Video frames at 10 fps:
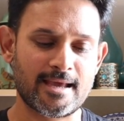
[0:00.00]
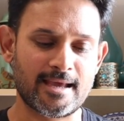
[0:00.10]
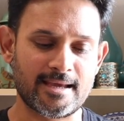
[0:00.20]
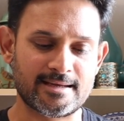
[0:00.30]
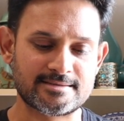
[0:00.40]

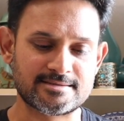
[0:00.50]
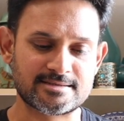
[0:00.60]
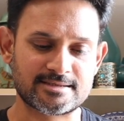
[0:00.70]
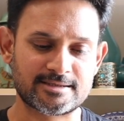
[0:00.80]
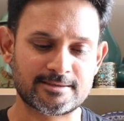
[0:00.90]

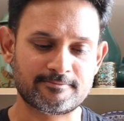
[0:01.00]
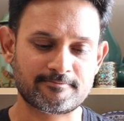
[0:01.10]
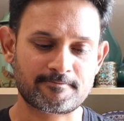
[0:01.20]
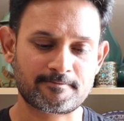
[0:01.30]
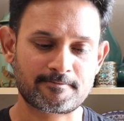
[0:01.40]
and
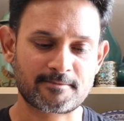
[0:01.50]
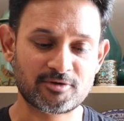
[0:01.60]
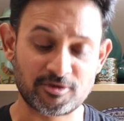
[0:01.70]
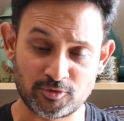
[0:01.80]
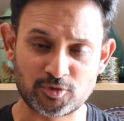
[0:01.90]

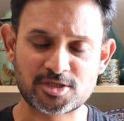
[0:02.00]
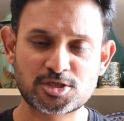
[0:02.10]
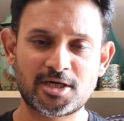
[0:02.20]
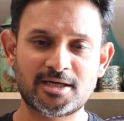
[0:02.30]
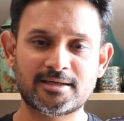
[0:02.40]
reviewed the
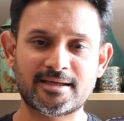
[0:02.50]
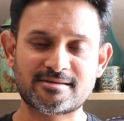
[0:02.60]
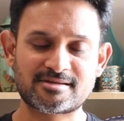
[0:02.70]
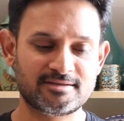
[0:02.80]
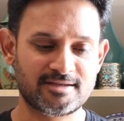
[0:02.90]
child
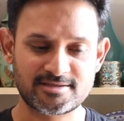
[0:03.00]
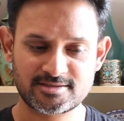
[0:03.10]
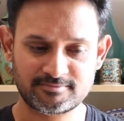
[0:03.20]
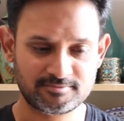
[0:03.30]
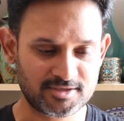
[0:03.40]
and said
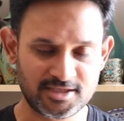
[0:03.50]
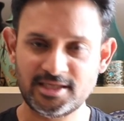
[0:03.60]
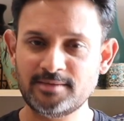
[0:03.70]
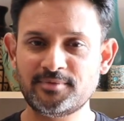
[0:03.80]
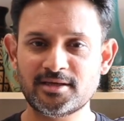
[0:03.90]
that
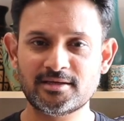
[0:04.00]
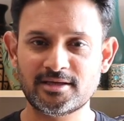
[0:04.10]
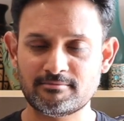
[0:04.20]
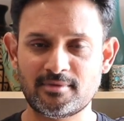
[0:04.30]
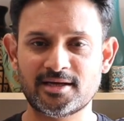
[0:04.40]
keeping
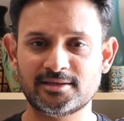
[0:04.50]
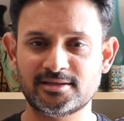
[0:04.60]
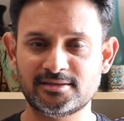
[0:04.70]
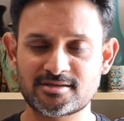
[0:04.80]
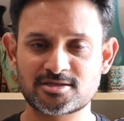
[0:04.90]
in mind
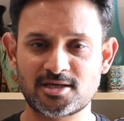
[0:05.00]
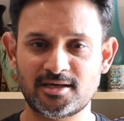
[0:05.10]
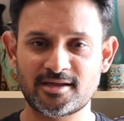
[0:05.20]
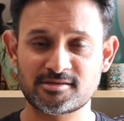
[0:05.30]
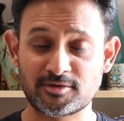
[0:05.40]
that this
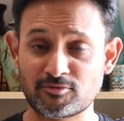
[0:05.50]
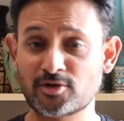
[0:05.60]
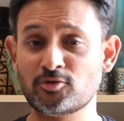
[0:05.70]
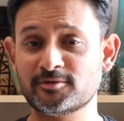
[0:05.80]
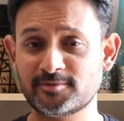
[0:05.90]
child has been
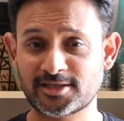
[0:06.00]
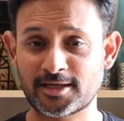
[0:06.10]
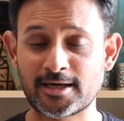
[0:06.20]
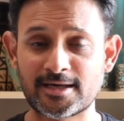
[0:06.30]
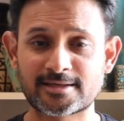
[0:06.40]
run over by the
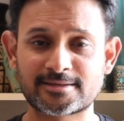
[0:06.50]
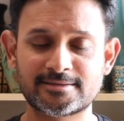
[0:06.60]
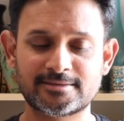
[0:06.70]
car,